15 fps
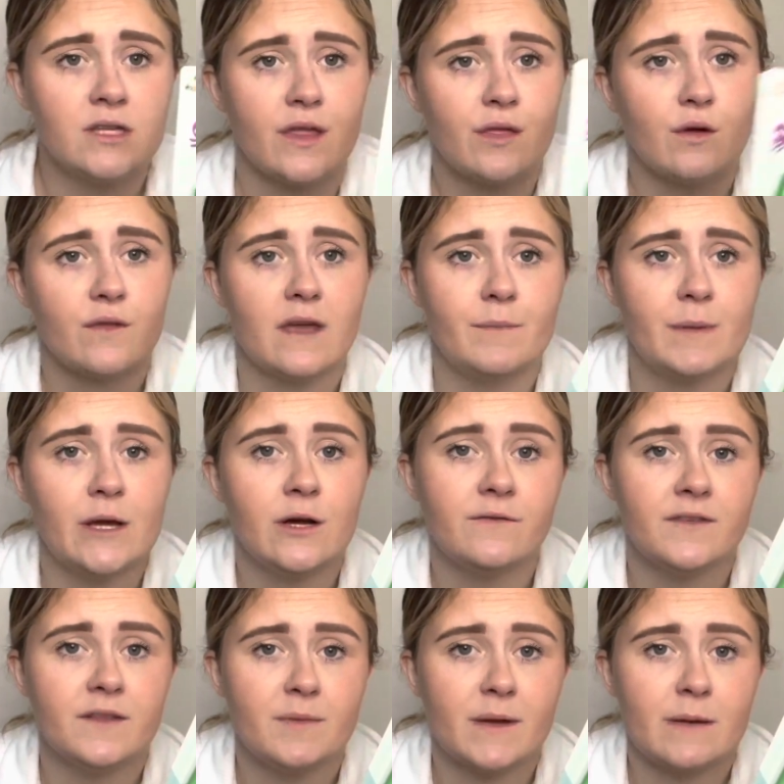I thought they'd be good
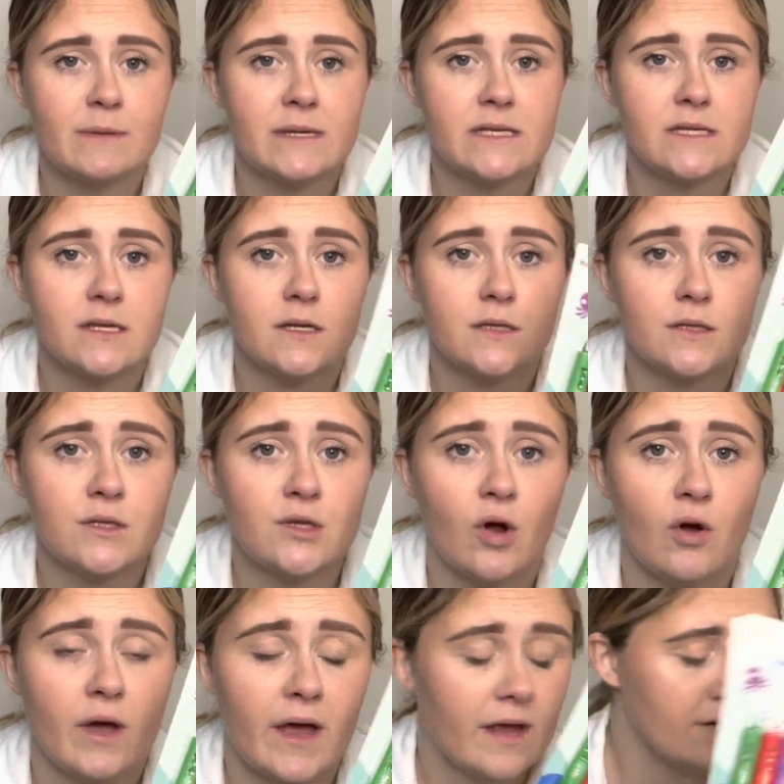for the baby's
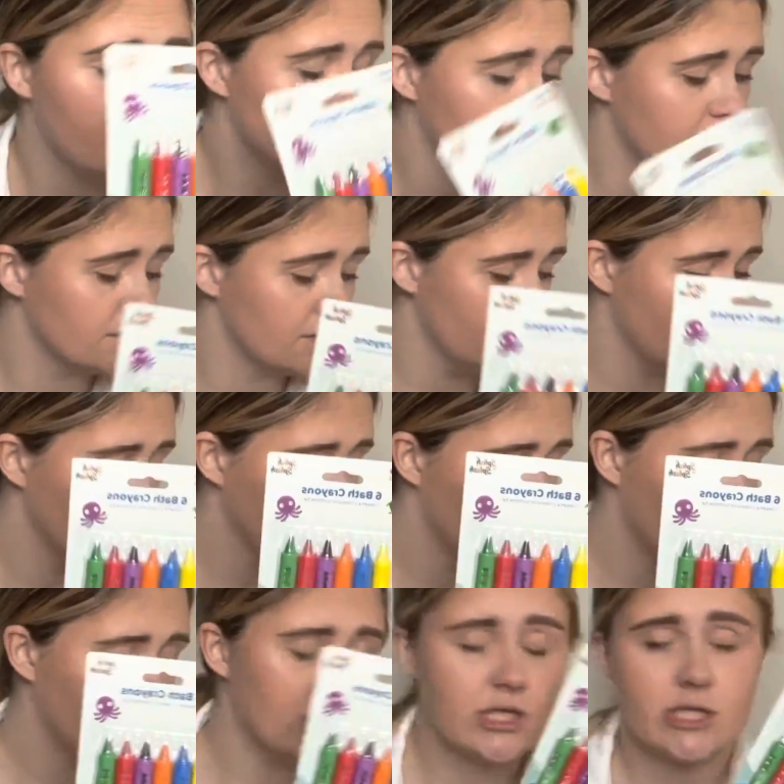stocking
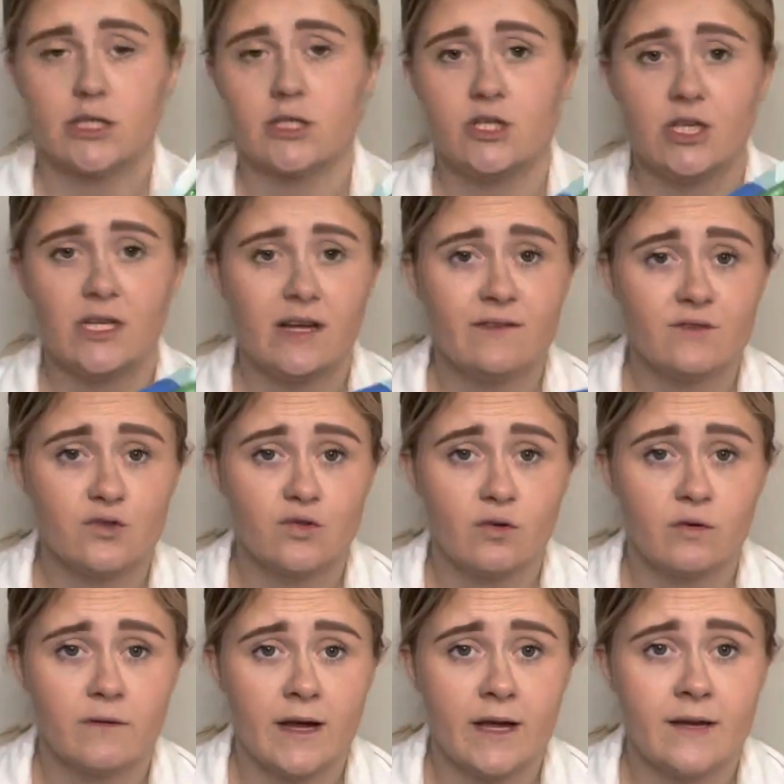because she loves
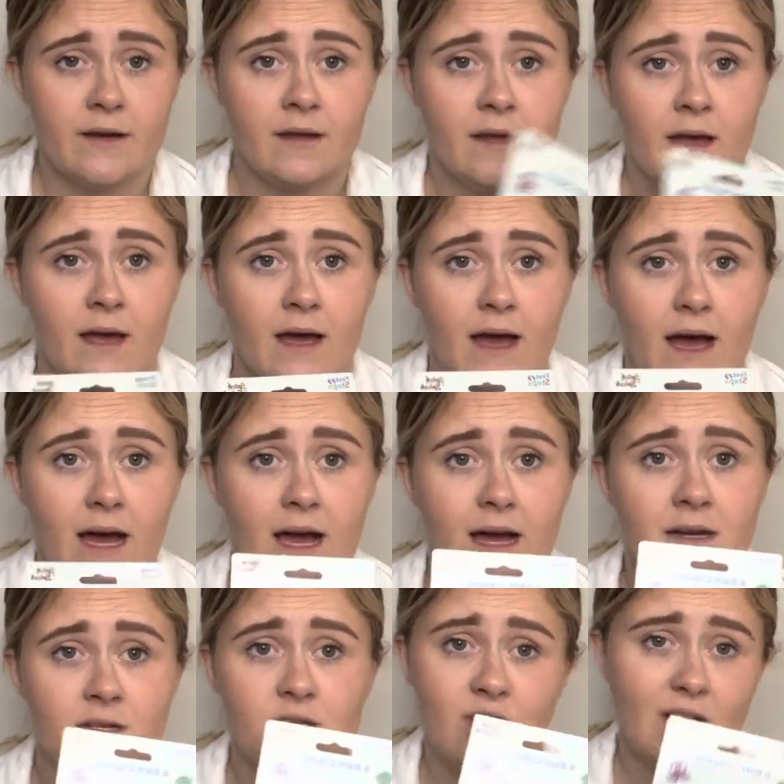drawing
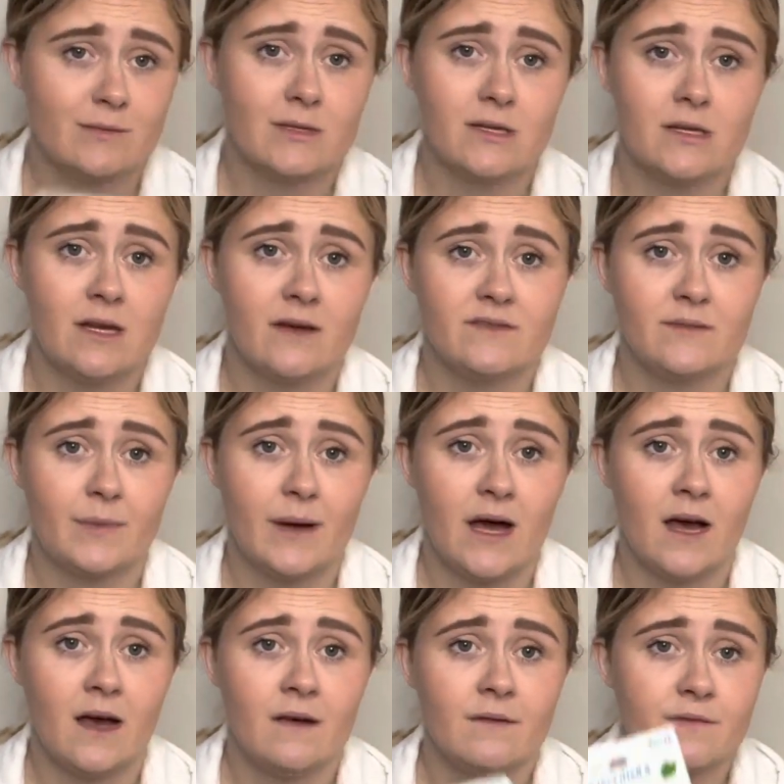and she absolutely loves a
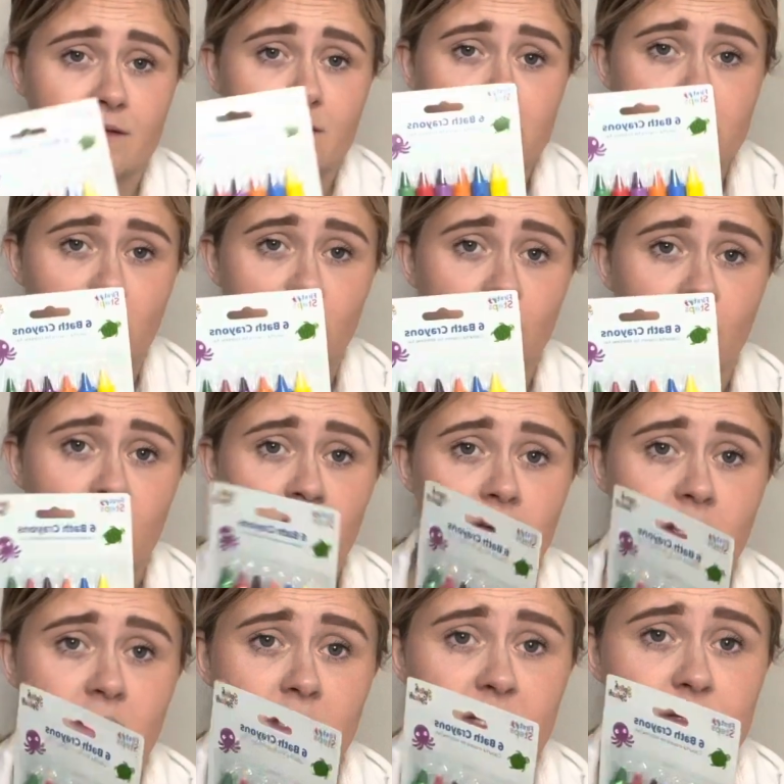bath. So
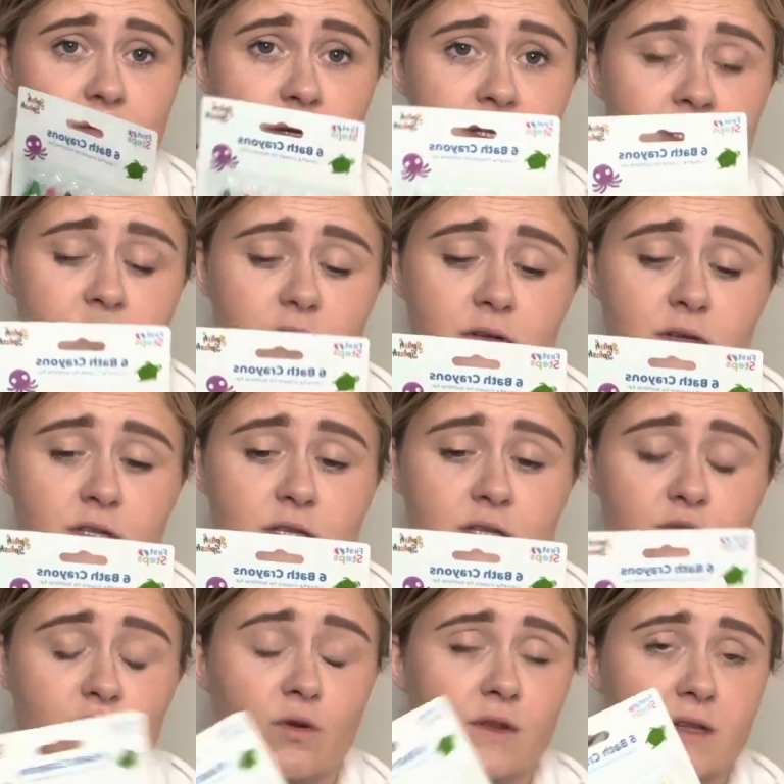these ones you can just
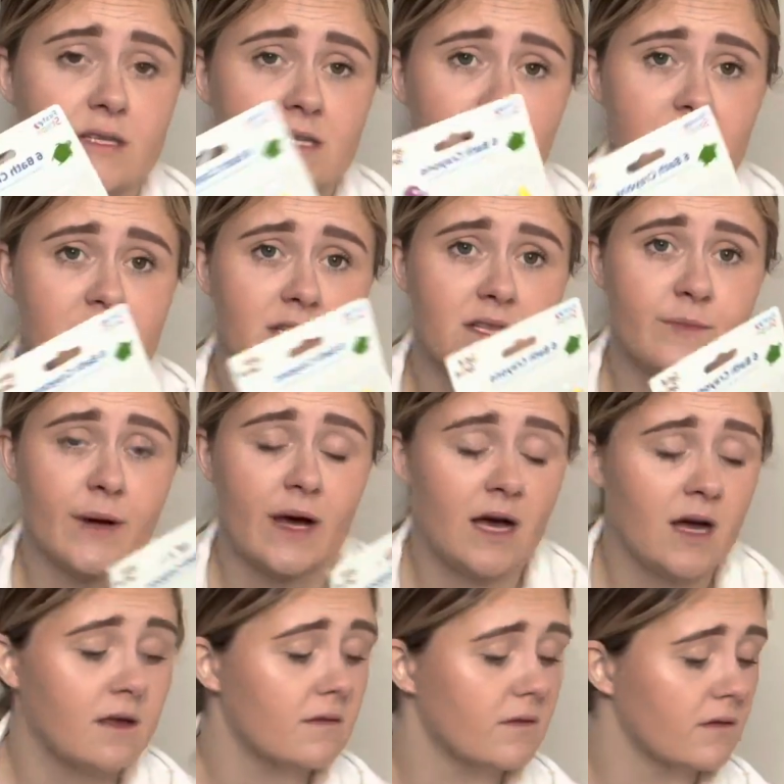draw on the side of the
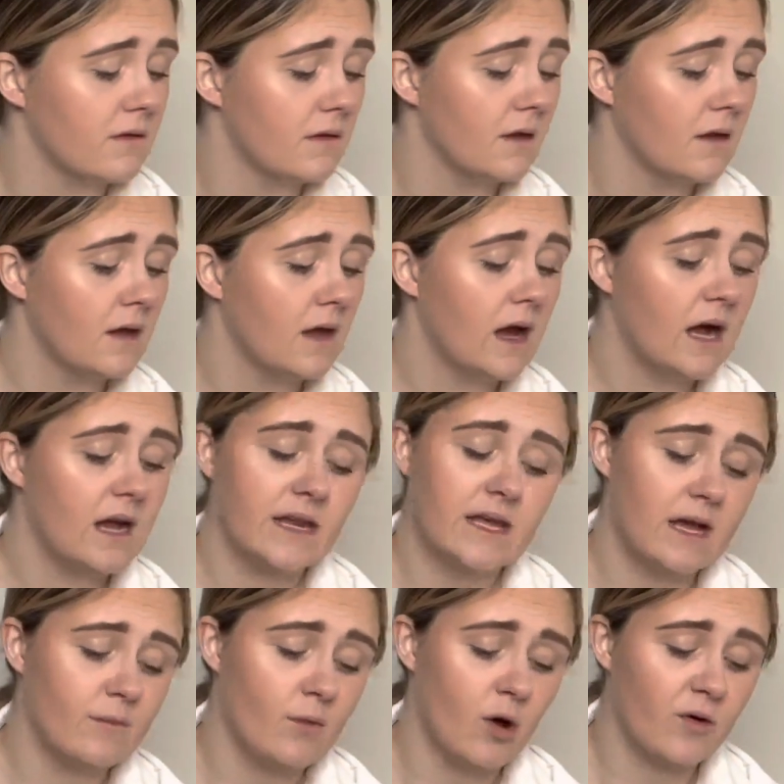bath and they
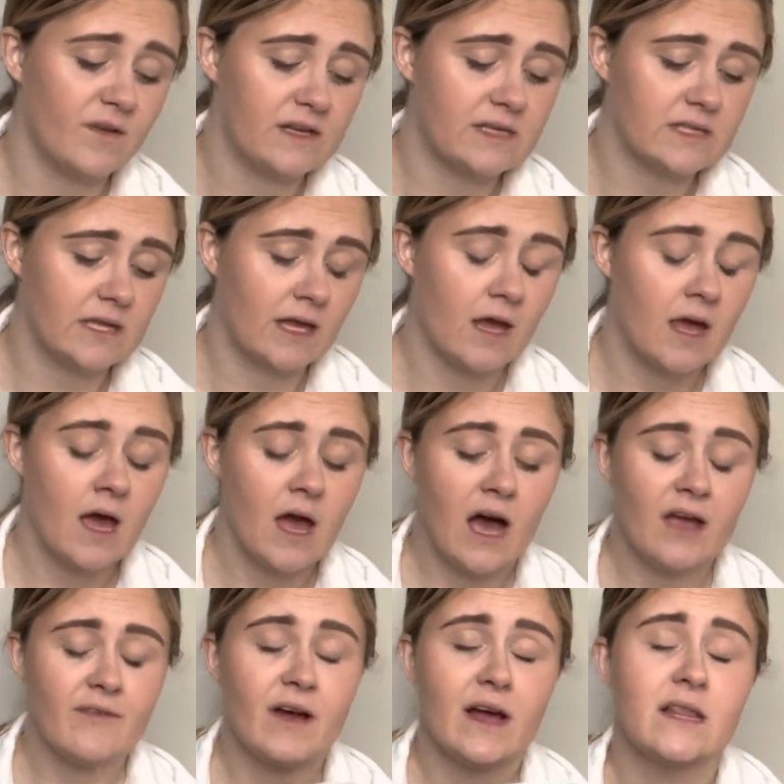come off easy.
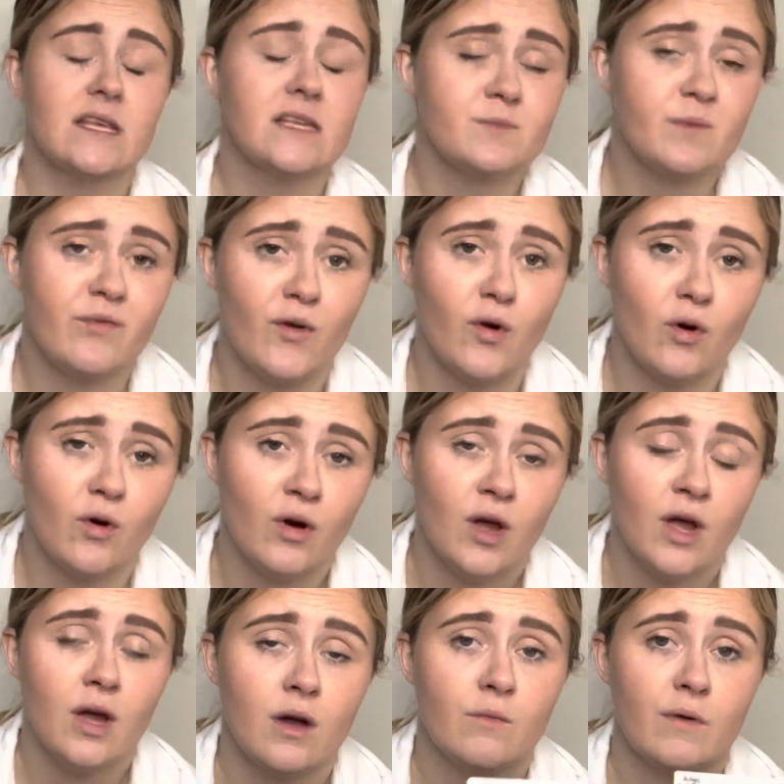I've had these before
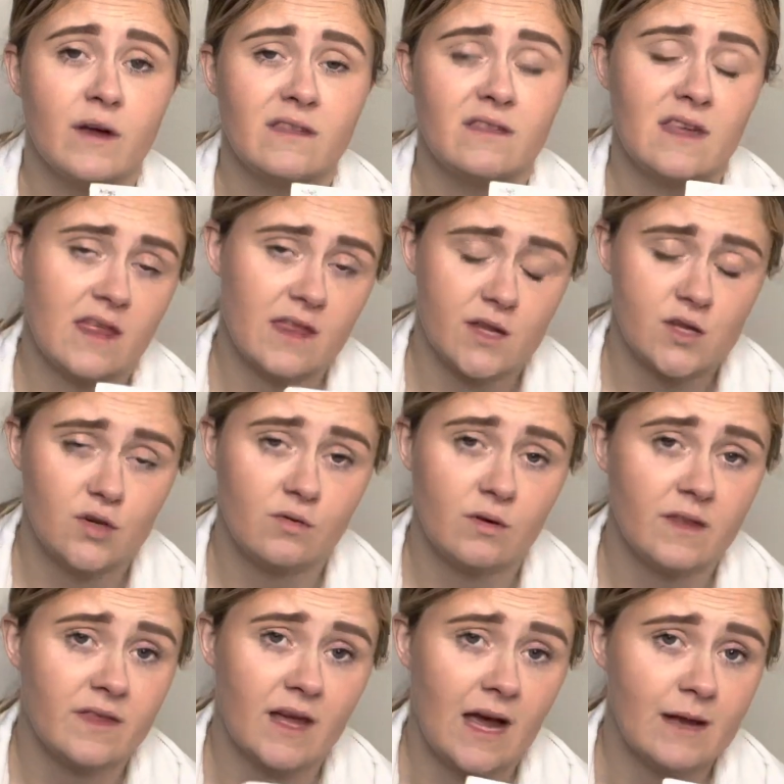with the other two
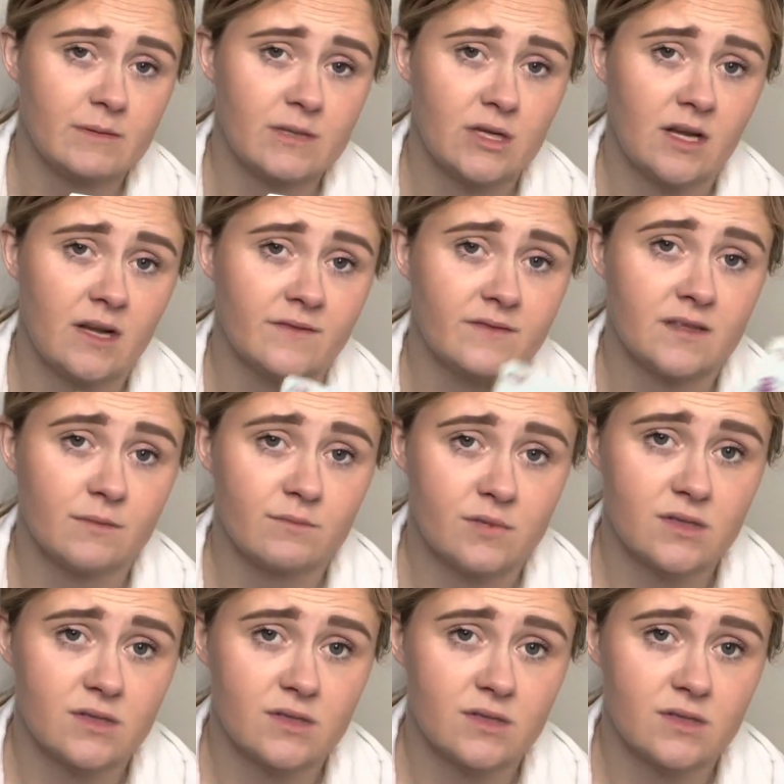and they absolutely love them.